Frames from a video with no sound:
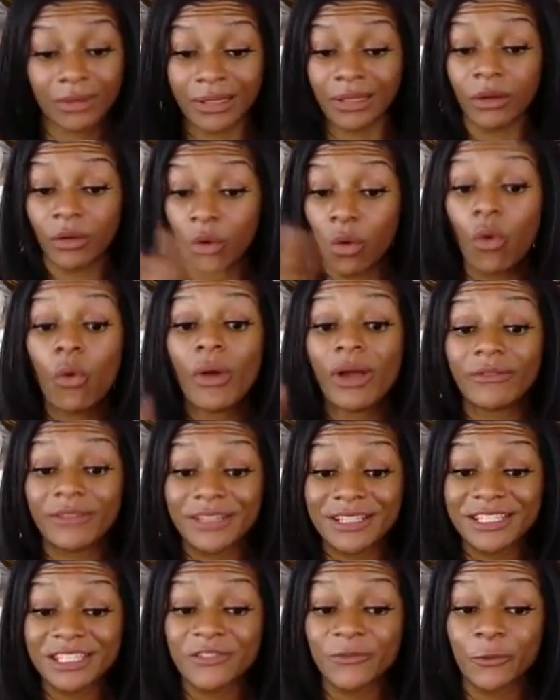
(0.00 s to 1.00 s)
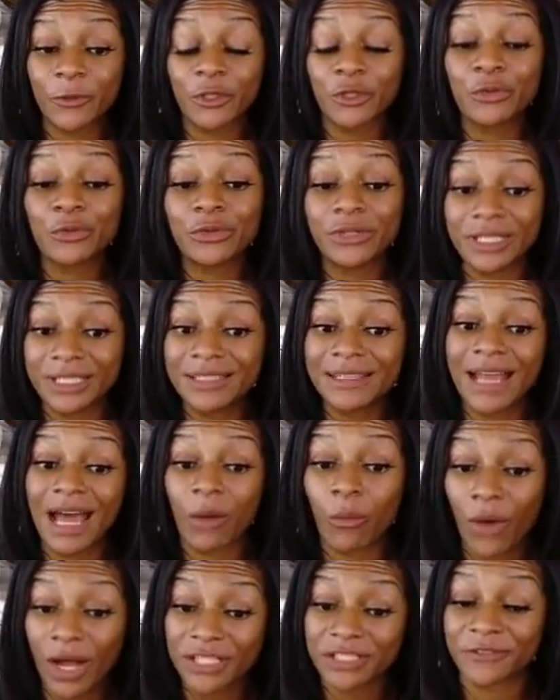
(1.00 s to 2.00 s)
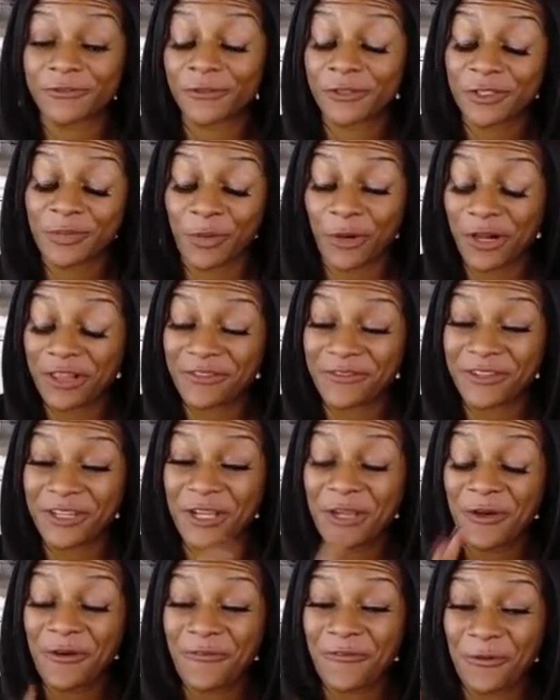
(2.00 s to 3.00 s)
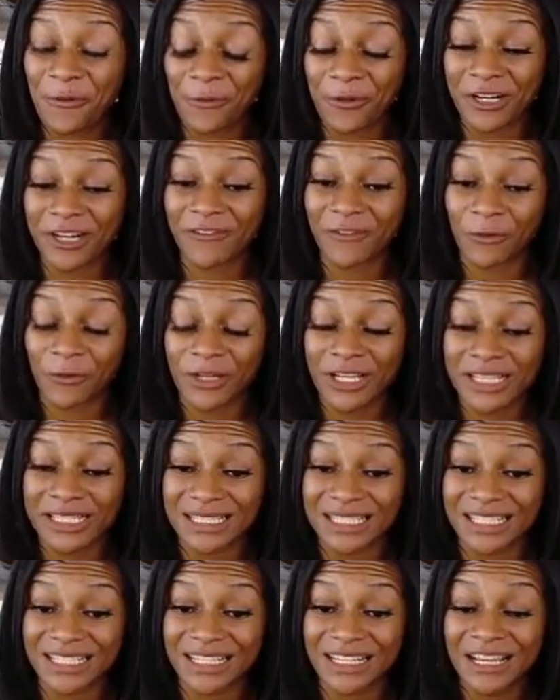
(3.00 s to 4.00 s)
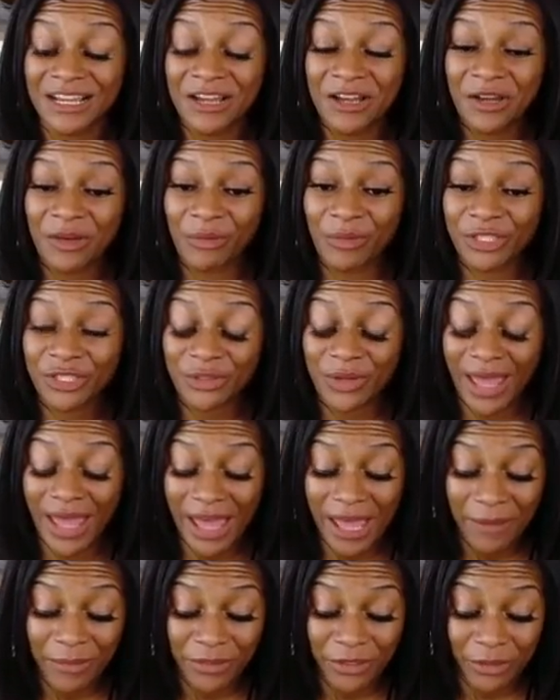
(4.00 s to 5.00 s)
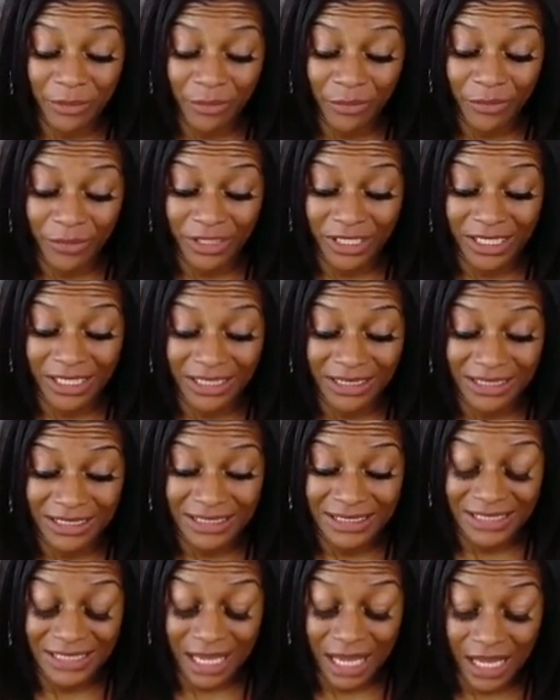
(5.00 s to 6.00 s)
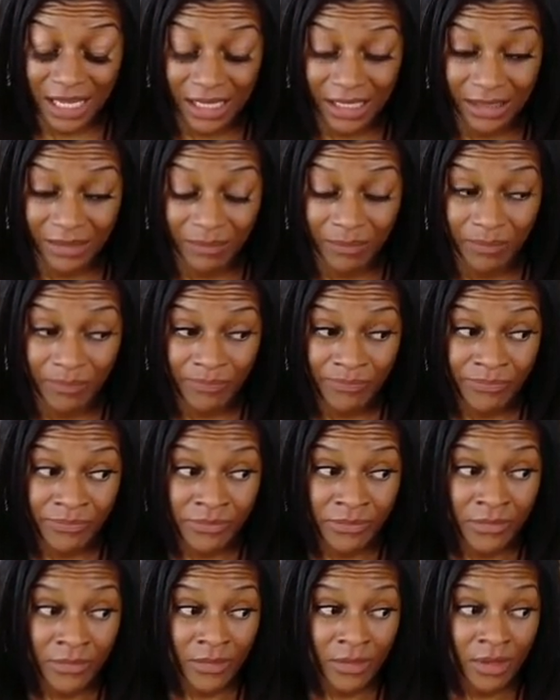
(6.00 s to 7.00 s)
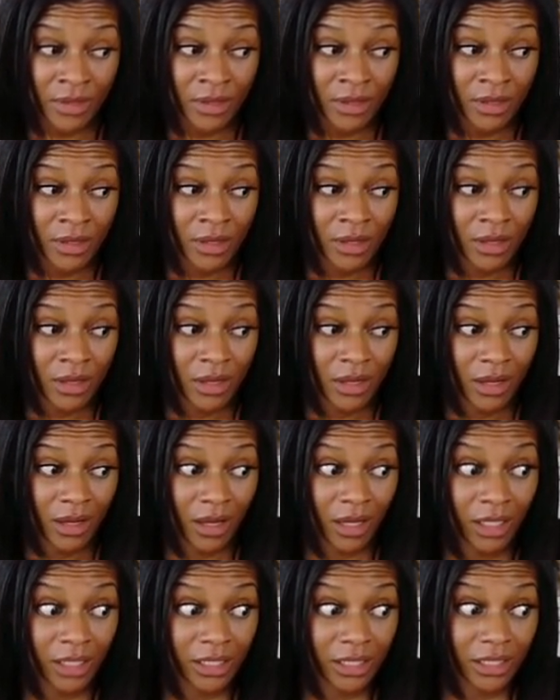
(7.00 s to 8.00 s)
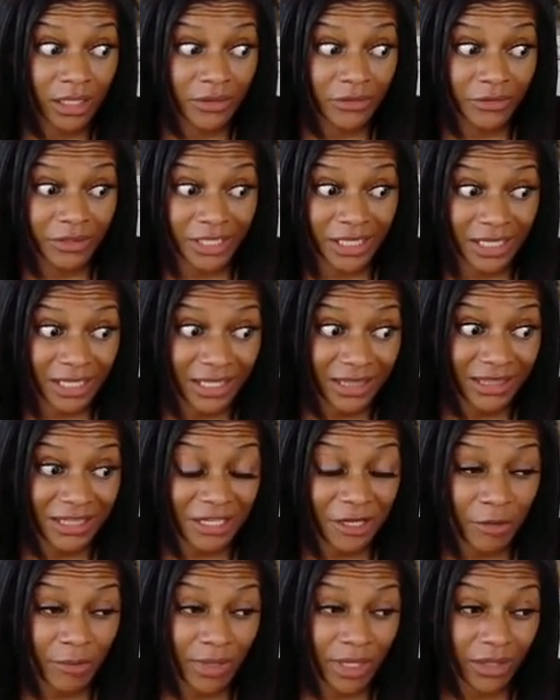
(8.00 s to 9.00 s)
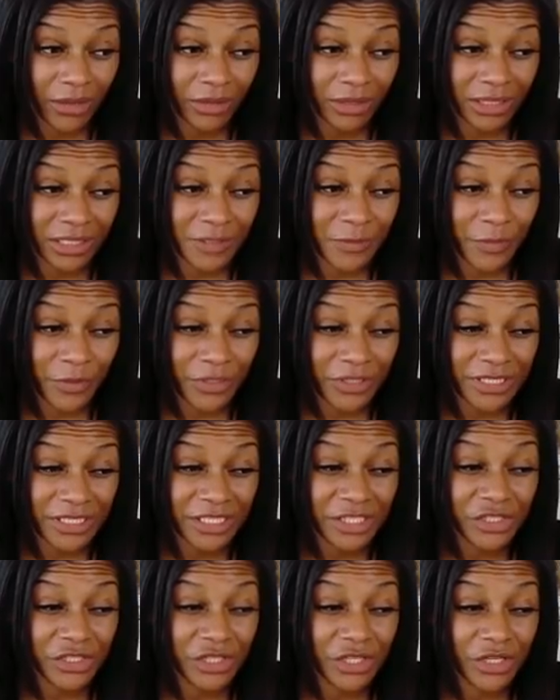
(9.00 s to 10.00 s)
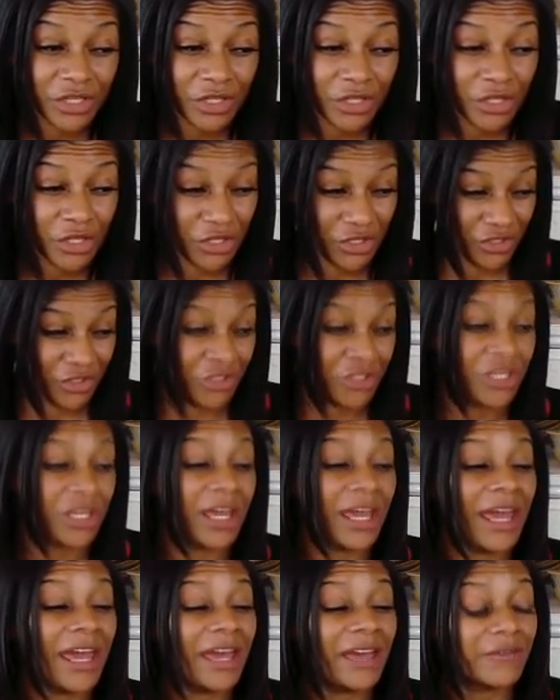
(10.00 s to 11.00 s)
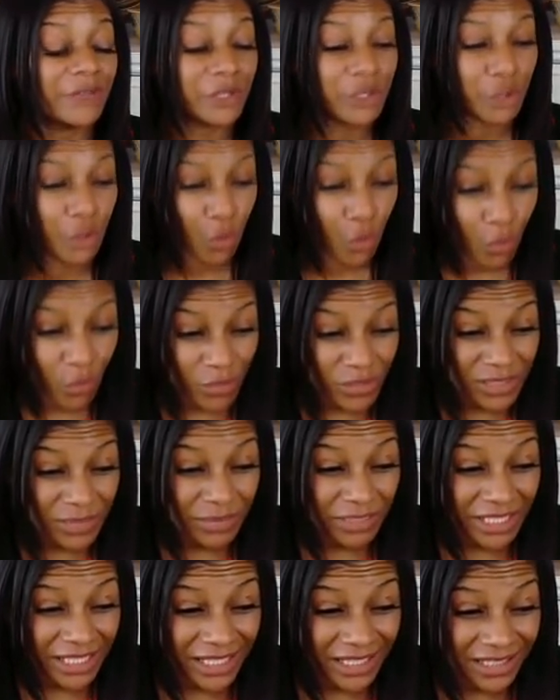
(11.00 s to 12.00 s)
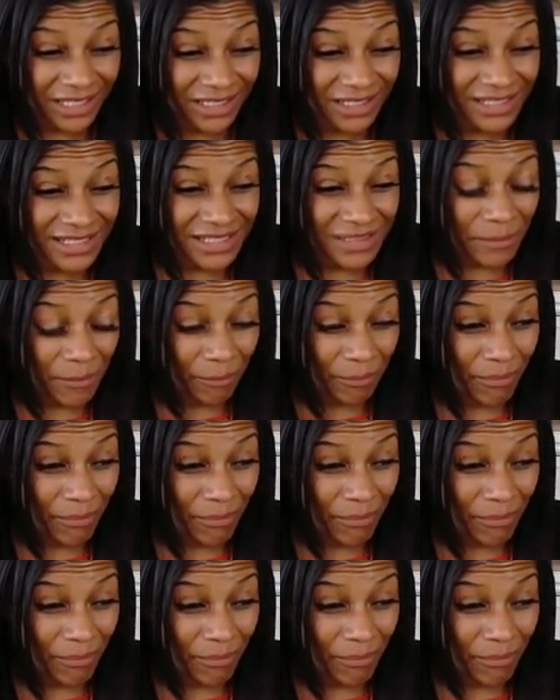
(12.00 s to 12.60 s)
whoever this is for, you did not watch the first part of the video for whatever reason. But you happened upon it at this time. Another key thing about this person is you have nosebleeds.